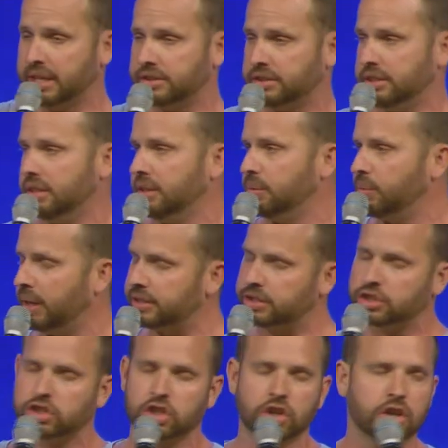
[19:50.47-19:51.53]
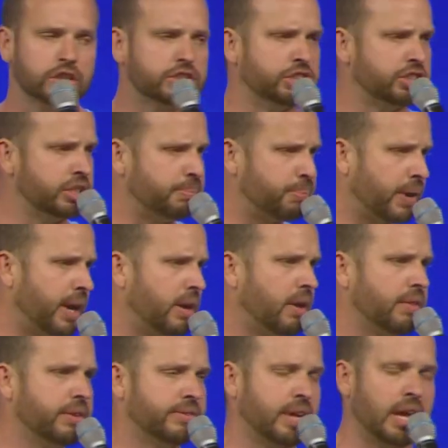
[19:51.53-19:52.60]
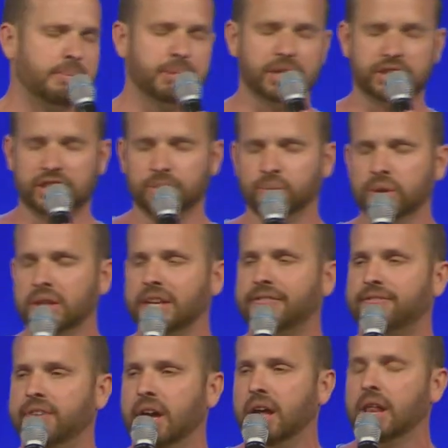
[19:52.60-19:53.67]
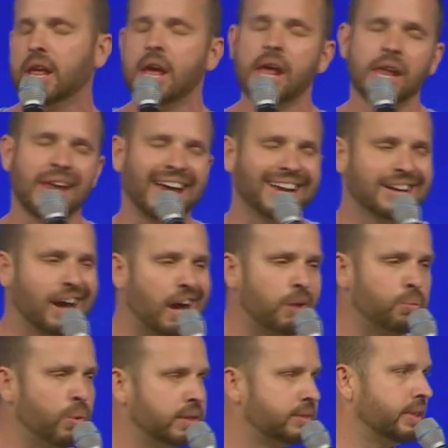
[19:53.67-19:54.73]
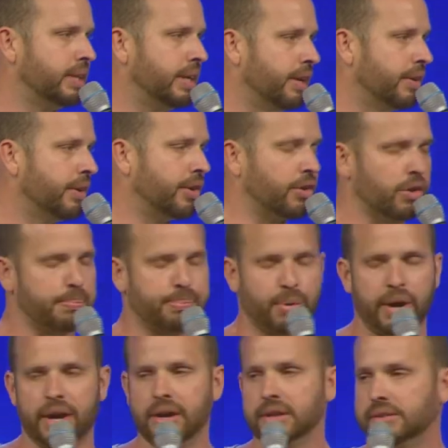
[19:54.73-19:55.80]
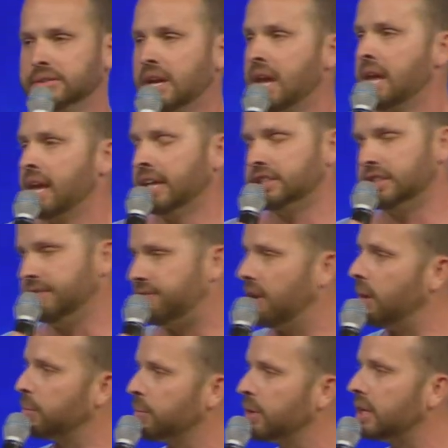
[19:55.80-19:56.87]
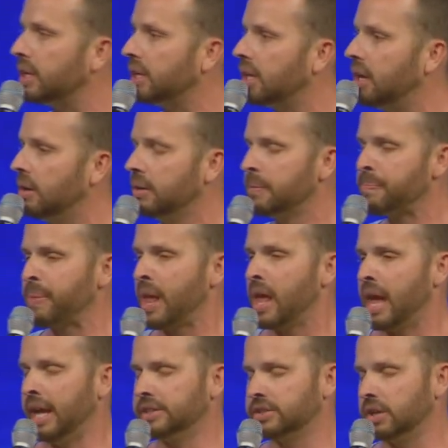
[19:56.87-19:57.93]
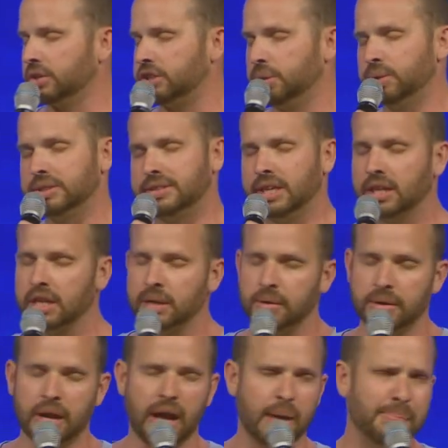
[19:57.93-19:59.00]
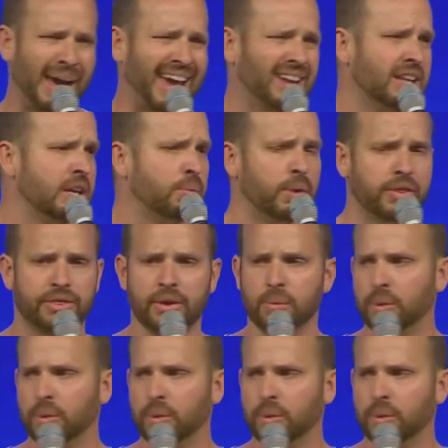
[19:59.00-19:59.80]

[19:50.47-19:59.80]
she went to church and she prayed all the time, but she really felt like God wasn't hearing her prayers and she felt really alone. And so she was battling with a